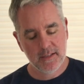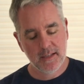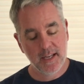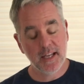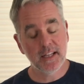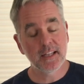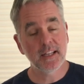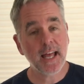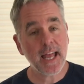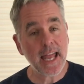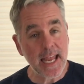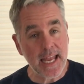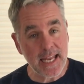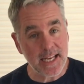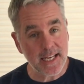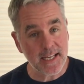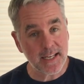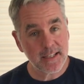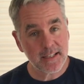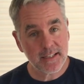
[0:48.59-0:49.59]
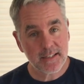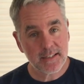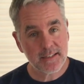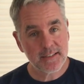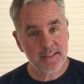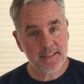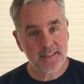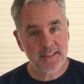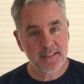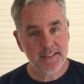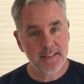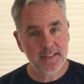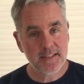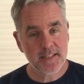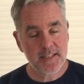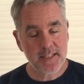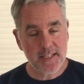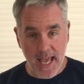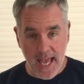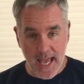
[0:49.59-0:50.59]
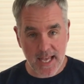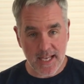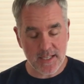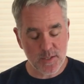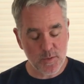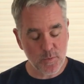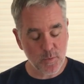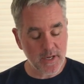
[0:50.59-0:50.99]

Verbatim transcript: Elaine says